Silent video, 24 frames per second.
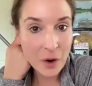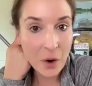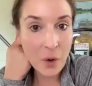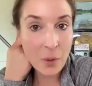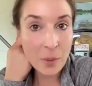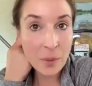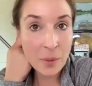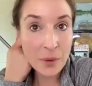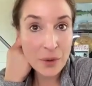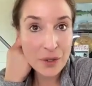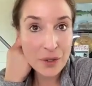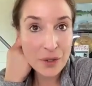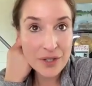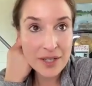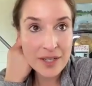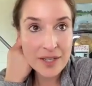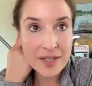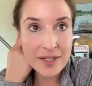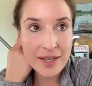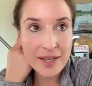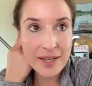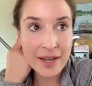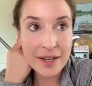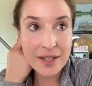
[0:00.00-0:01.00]
almost the
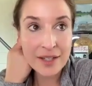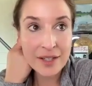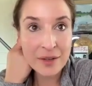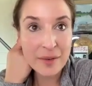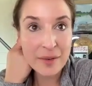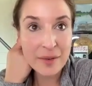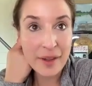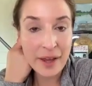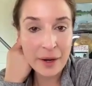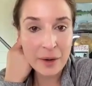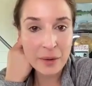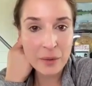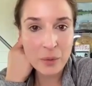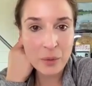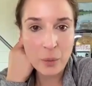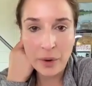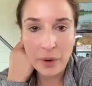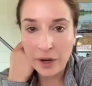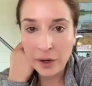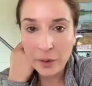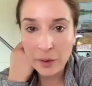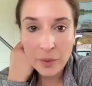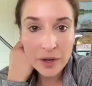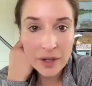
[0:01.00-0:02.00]
sense of like,
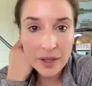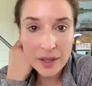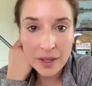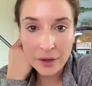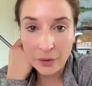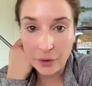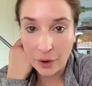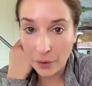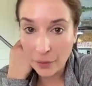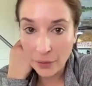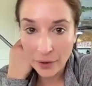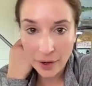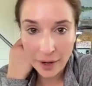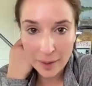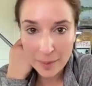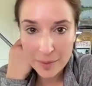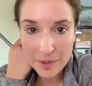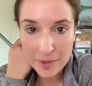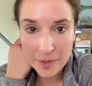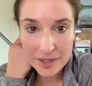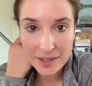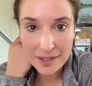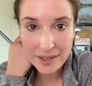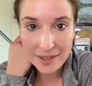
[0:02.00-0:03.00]
where were the
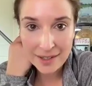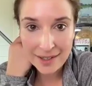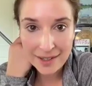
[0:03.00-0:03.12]
grown-ups?